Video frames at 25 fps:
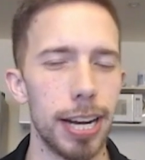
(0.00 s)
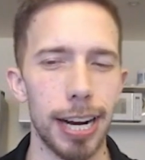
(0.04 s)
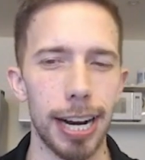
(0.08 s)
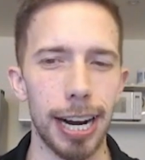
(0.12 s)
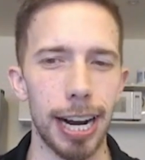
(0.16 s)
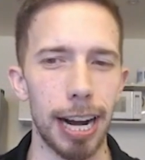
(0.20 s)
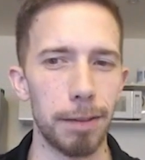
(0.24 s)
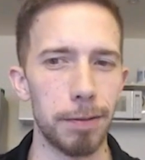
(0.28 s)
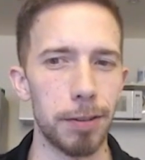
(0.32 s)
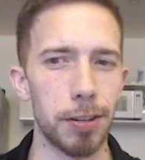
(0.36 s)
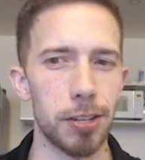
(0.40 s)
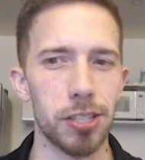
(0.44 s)

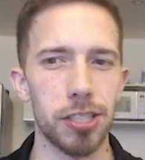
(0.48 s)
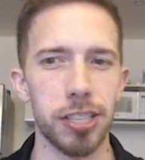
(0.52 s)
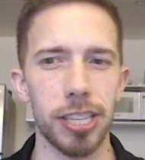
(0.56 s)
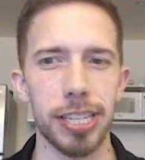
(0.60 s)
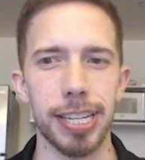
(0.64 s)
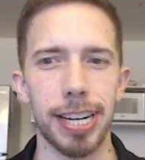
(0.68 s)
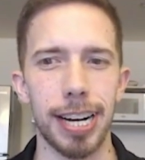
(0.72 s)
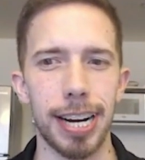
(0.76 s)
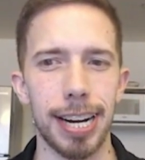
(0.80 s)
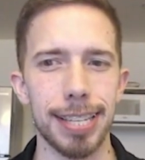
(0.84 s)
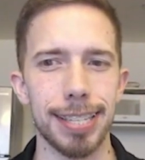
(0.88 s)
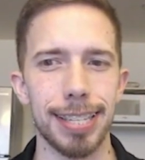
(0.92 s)
Obviously,
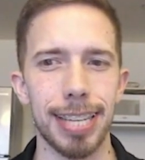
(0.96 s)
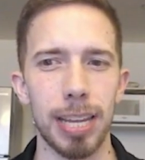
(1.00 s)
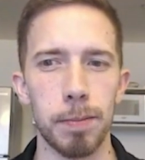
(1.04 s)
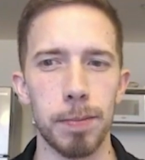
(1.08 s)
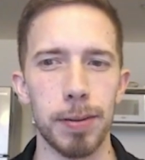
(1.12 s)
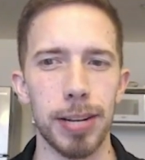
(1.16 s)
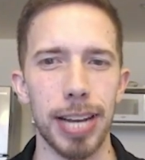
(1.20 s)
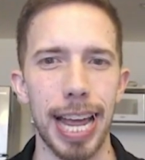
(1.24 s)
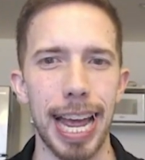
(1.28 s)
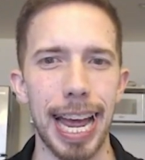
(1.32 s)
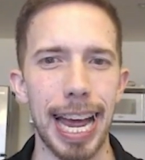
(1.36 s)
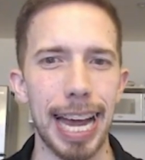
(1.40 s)
Hans
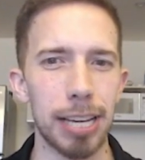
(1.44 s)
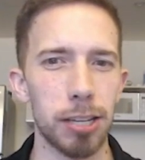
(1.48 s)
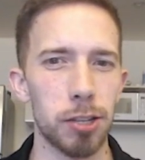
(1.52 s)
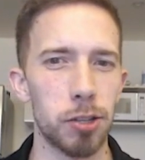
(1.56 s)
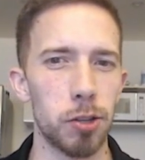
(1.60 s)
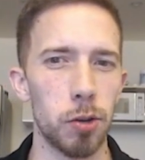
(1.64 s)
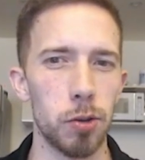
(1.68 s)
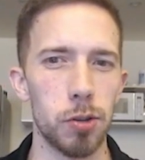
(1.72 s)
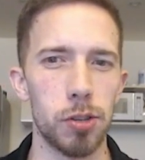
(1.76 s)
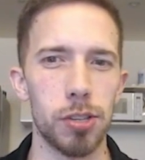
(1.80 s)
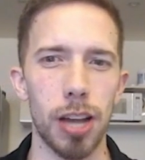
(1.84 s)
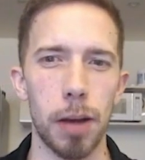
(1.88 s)
Niemann has
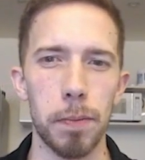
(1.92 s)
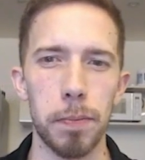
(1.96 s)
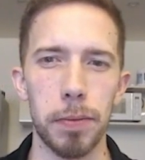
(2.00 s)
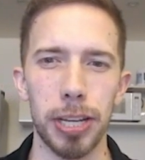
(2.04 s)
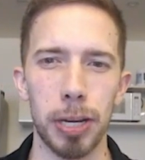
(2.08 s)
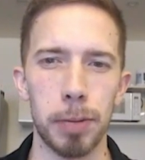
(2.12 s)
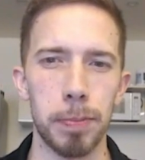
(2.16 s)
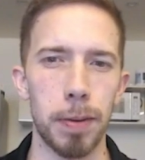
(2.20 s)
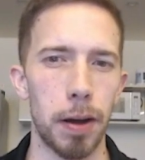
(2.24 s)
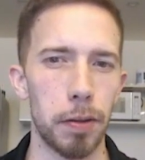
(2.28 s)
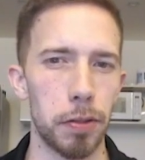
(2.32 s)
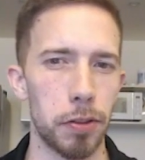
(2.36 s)
to do
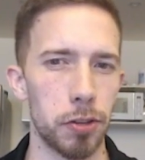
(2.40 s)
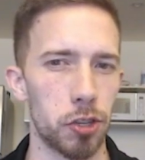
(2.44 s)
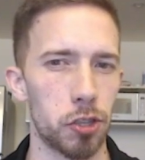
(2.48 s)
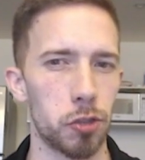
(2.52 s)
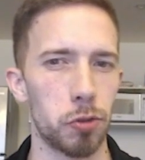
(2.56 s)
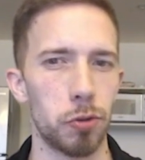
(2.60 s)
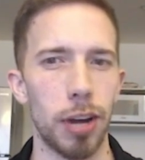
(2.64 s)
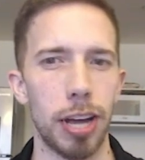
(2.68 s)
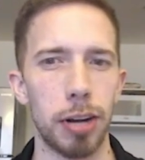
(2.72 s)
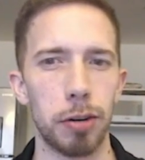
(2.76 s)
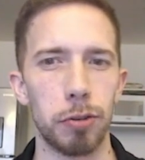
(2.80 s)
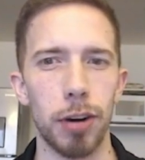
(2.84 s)
something about this
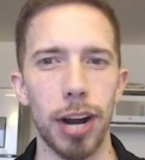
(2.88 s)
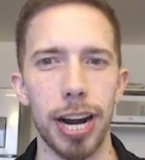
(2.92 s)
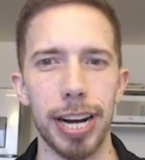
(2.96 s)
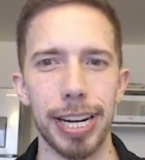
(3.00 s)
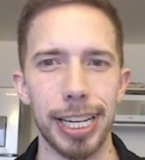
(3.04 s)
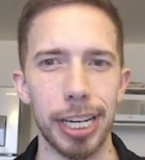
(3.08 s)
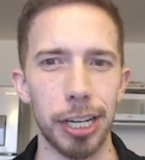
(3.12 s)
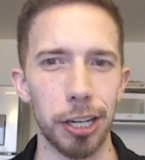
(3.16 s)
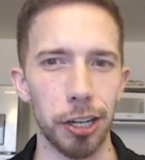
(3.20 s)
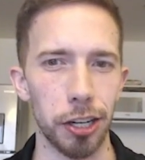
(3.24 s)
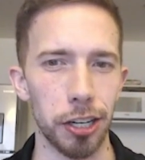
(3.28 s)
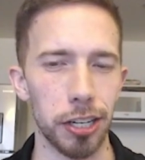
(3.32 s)
threat right
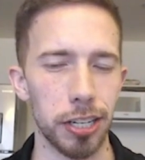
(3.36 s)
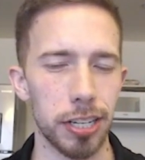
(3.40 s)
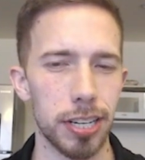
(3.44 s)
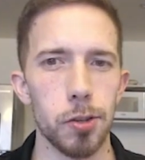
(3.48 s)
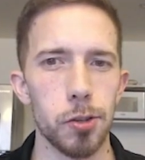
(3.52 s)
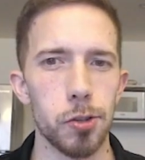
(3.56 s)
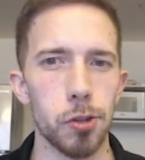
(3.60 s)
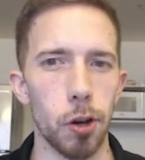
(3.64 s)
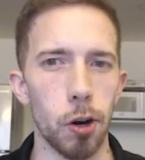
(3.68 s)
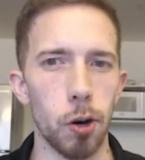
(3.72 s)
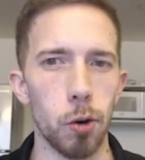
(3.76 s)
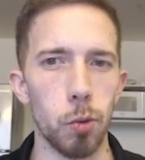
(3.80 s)
here.
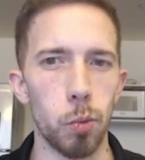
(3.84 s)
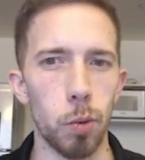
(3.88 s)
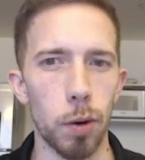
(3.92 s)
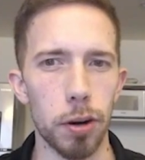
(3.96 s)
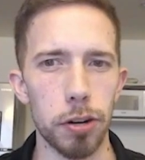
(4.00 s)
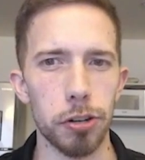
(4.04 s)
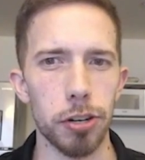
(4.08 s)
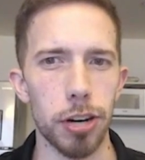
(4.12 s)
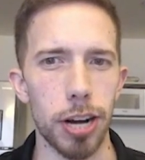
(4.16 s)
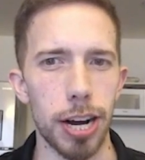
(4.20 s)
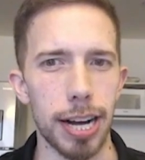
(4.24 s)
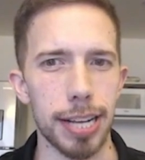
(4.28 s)
So
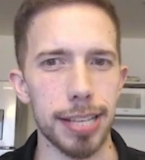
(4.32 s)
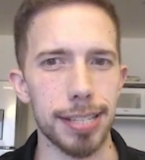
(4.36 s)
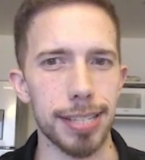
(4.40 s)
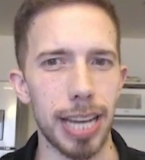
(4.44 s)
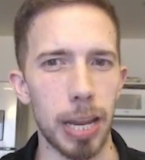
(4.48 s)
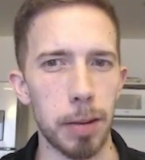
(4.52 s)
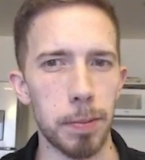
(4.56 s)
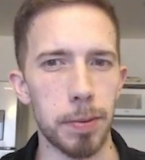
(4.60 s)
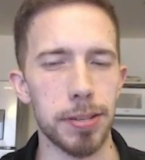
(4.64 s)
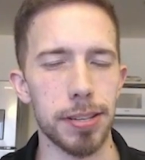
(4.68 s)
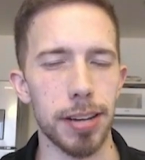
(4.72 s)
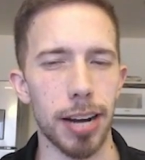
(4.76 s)
what are Hans
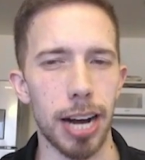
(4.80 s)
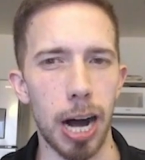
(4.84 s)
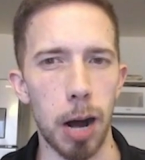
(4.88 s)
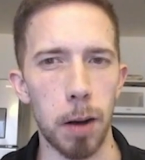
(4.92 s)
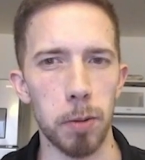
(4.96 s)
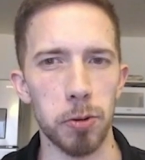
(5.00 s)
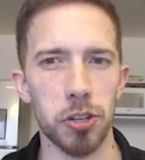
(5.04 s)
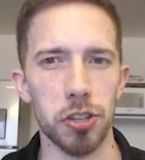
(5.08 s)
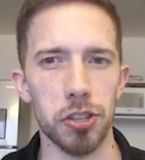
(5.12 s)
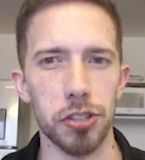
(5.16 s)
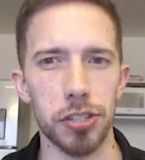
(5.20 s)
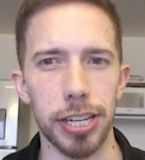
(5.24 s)
Niemann's
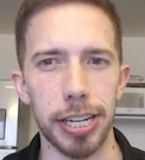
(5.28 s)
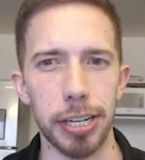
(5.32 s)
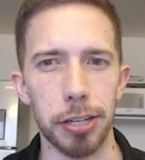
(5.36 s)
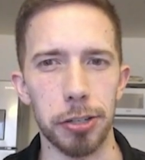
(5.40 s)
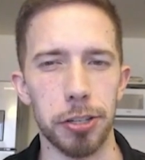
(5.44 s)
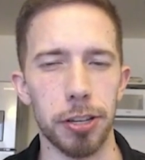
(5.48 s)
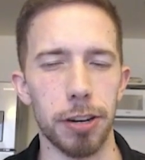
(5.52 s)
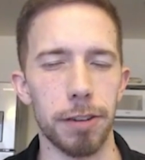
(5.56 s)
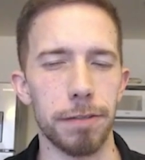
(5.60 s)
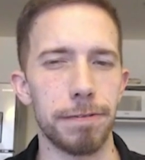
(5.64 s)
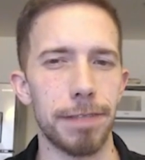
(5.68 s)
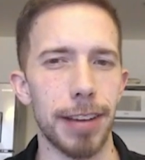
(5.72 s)
options here
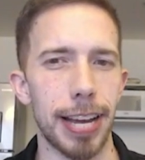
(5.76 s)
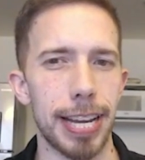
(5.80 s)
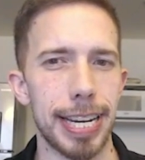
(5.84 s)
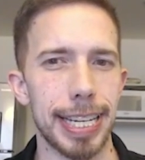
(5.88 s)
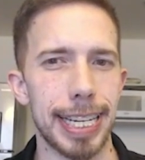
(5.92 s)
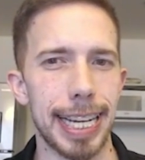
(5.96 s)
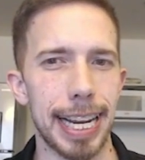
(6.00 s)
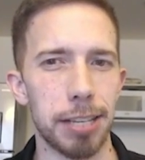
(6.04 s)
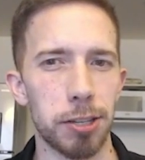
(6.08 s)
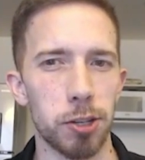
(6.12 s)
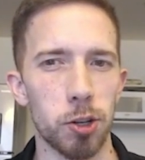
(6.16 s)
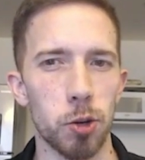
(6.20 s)
to defend
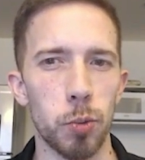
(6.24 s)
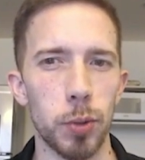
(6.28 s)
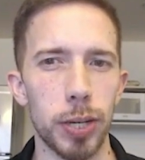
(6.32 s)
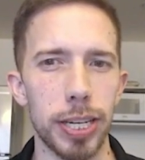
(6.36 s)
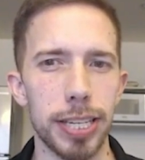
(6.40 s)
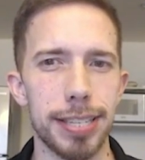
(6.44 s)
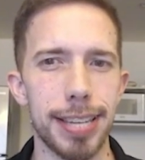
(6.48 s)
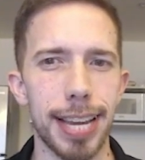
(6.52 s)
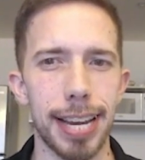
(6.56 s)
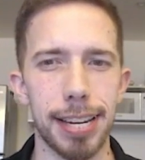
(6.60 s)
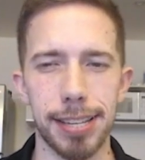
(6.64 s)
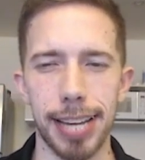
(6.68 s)
against
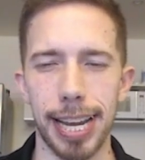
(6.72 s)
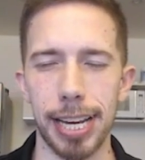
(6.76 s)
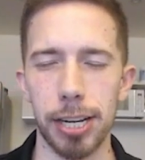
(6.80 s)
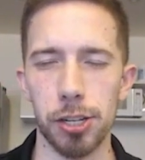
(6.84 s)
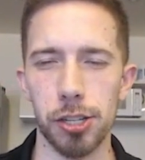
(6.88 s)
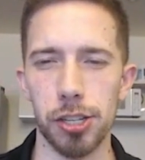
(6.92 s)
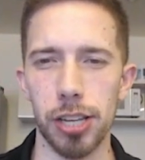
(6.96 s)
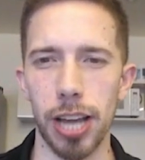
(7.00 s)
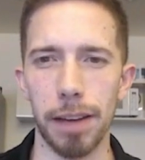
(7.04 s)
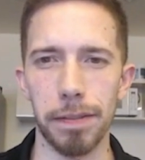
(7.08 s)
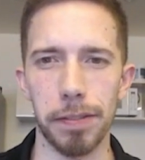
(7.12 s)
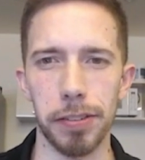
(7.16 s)
queen takes
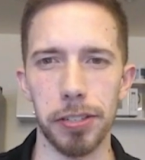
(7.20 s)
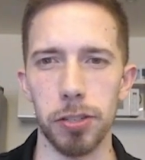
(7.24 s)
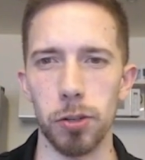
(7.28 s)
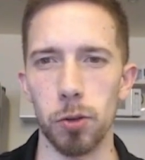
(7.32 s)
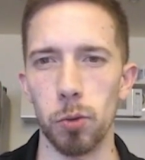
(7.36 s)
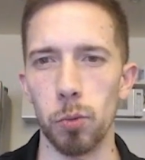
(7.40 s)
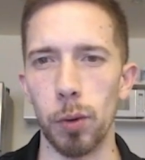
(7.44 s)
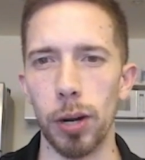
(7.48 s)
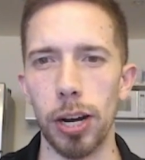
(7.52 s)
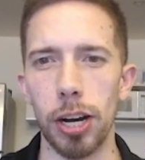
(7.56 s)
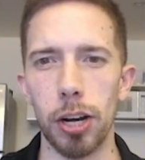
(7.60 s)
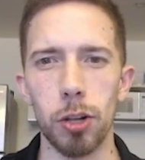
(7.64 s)
h7?
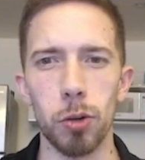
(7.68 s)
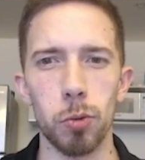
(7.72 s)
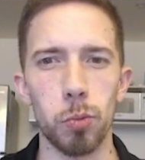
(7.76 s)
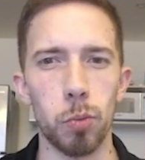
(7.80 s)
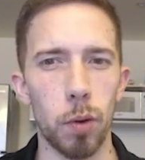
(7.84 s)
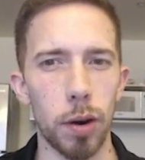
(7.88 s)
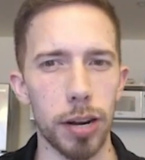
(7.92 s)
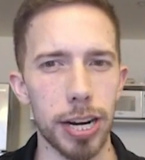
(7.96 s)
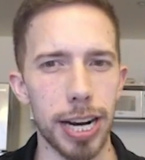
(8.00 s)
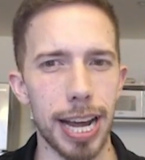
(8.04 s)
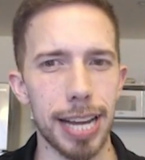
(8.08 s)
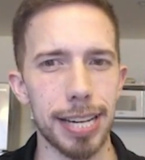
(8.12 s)
Well,
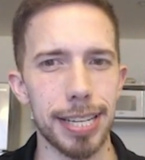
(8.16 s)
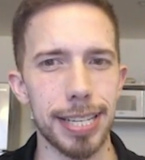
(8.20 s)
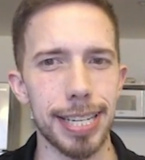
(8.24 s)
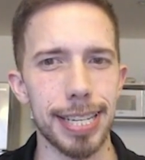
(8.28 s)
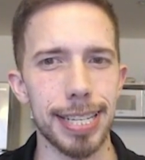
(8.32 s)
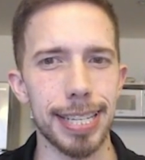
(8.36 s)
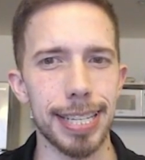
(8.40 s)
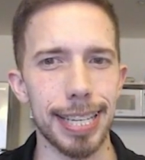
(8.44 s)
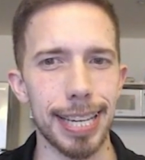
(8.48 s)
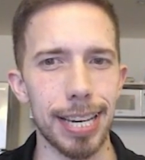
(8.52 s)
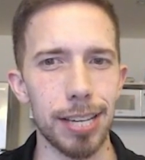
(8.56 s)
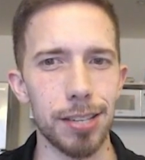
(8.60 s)
one
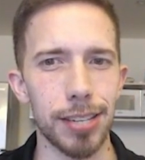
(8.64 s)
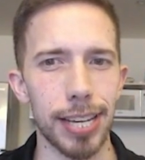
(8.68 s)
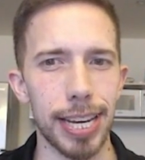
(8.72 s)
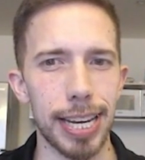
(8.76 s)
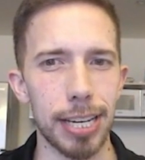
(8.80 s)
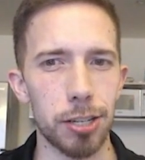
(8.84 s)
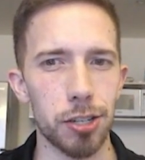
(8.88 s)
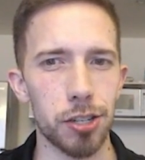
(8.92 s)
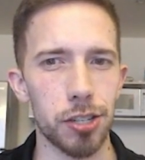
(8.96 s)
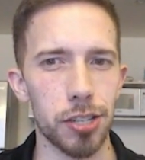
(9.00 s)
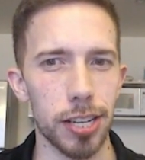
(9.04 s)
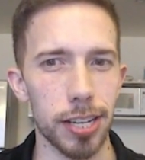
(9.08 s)
idea is
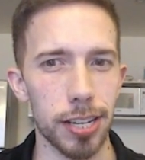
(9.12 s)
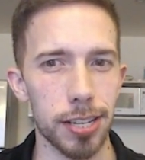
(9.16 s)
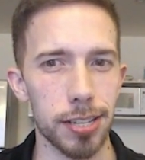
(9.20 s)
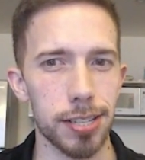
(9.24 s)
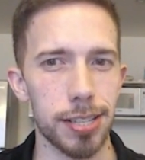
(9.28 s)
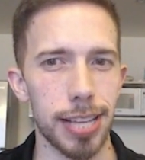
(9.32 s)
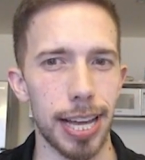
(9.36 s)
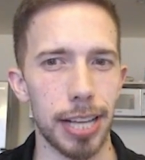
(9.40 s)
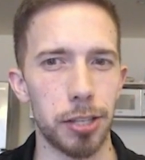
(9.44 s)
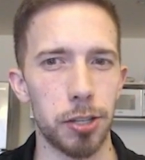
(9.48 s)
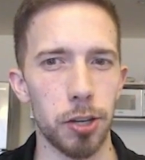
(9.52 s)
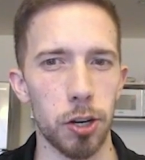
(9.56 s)

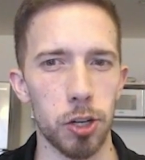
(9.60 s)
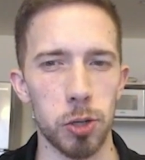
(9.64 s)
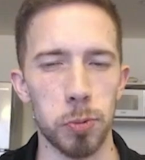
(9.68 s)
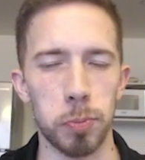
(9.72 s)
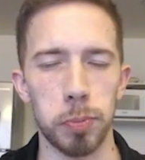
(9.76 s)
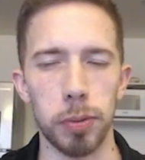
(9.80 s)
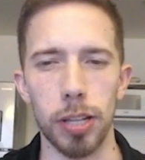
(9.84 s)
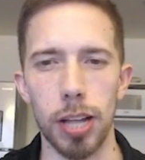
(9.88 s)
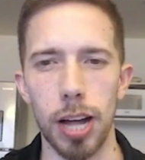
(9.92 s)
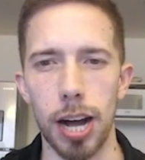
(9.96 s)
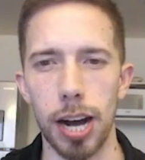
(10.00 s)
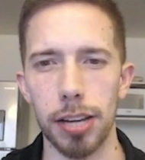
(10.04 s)
h6, that does
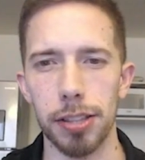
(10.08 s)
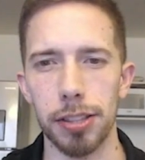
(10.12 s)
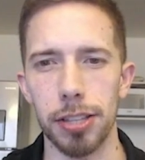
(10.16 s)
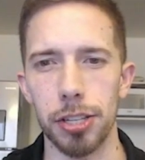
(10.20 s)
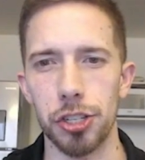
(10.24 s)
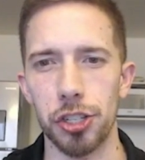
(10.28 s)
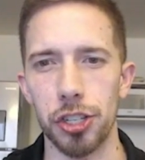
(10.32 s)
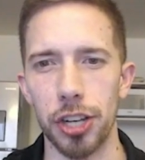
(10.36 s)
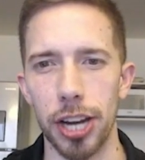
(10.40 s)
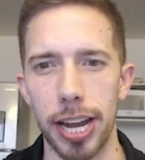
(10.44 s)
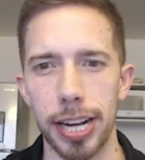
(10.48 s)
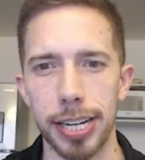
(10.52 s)
block the
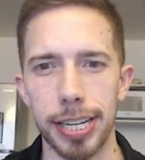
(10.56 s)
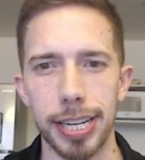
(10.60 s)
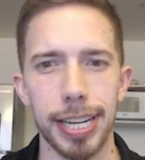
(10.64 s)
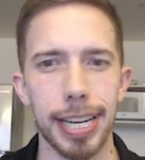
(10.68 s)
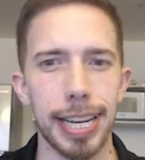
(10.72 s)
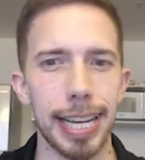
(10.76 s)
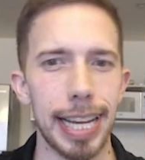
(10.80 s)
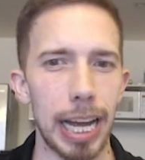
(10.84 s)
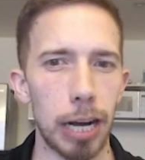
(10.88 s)
check.